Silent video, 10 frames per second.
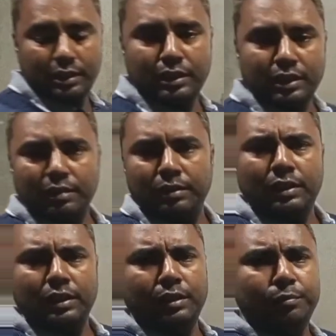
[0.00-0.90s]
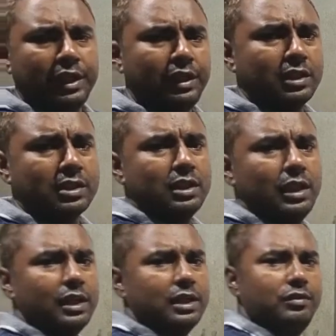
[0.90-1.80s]
in various
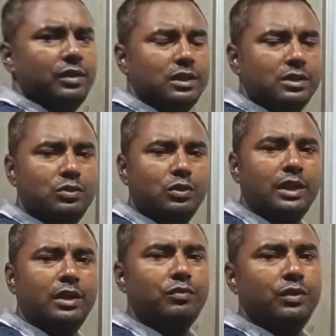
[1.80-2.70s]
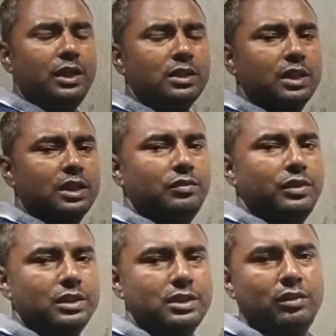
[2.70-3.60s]
activities, to carry out various
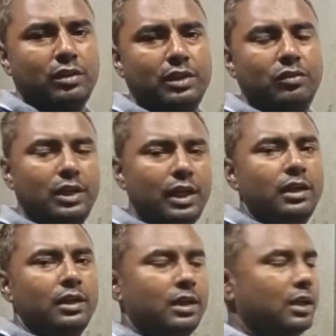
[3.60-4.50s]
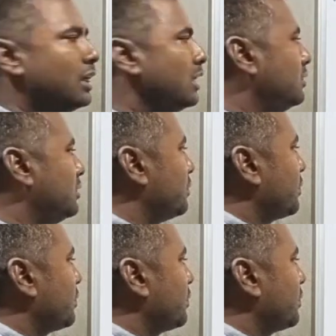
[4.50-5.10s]
activities in our day-to-day life.